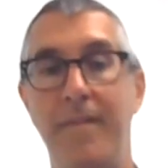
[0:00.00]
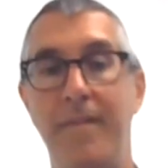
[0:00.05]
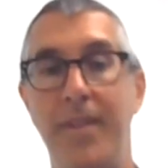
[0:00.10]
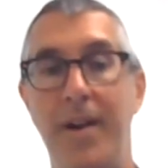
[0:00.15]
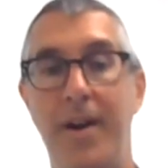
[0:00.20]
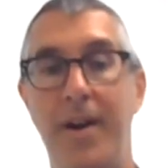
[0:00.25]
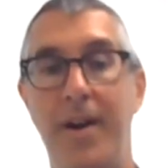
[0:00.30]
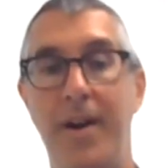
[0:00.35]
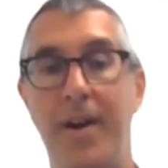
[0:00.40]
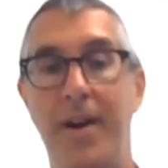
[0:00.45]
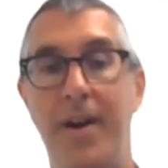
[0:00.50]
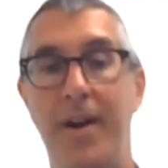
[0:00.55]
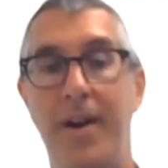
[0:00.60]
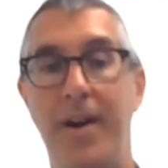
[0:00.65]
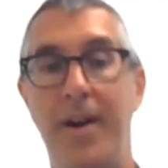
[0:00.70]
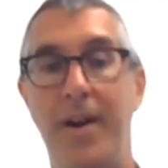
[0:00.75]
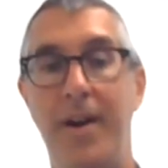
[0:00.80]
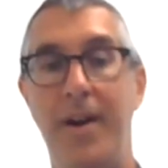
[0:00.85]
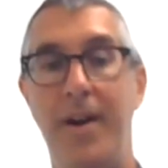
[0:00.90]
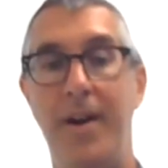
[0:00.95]
um, so
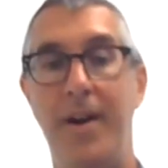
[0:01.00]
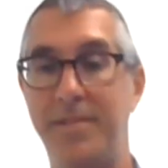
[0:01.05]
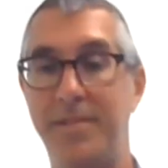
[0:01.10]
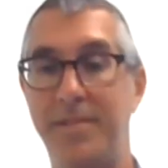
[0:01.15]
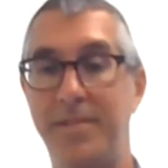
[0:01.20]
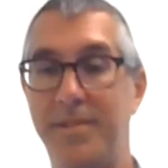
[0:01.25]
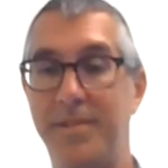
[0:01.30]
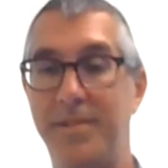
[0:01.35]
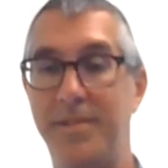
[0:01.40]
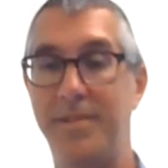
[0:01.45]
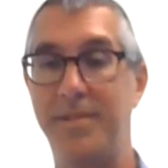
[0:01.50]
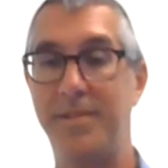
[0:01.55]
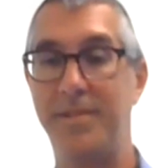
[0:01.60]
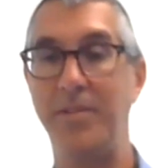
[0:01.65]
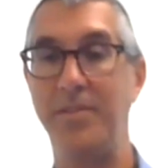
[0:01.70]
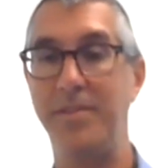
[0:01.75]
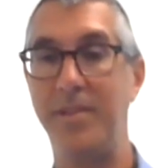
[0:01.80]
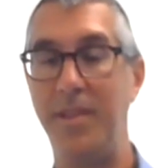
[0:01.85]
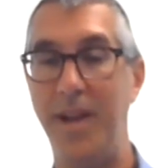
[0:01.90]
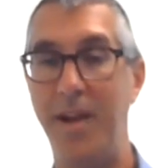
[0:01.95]
that's uh, i'll
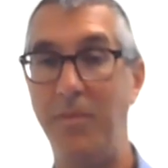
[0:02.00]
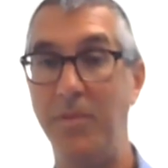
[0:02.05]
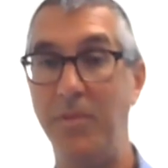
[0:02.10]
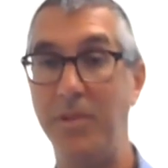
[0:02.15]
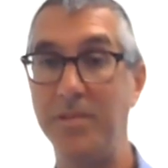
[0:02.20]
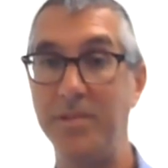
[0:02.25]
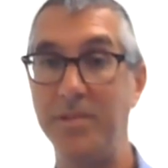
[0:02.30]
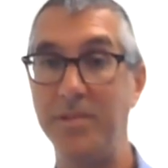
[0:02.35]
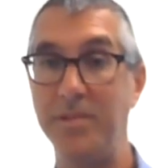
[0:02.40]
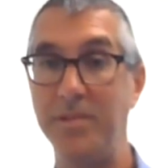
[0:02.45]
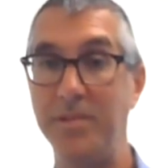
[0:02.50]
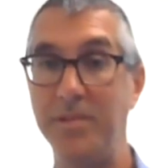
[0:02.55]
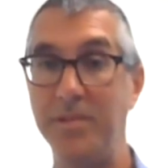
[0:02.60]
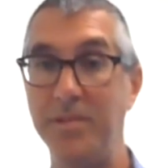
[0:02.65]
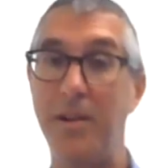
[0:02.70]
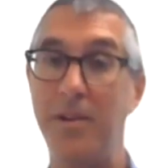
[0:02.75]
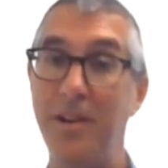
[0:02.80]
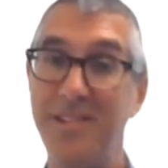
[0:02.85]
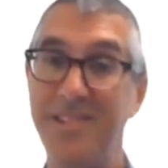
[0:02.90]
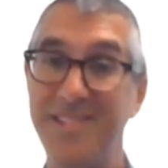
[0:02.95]
say that one's in
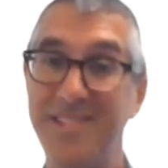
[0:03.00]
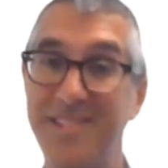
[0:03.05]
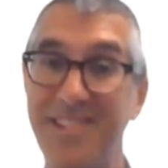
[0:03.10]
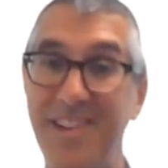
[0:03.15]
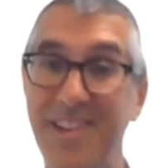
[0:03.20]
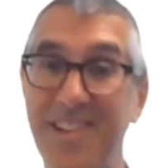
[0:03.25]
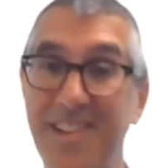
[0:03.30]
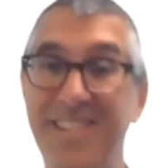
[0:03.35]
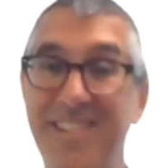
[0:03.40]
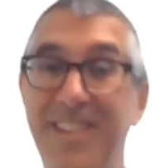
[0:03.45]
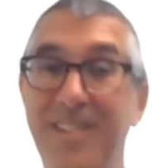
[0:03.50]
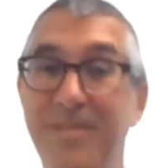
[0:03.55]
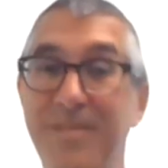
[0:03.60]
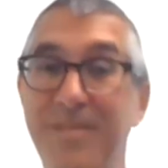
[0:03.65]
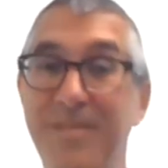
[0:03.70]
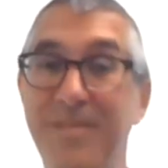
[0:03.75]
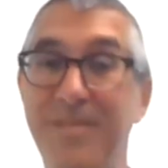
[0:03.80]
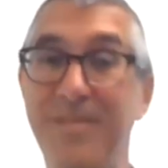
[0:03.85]
progress that they've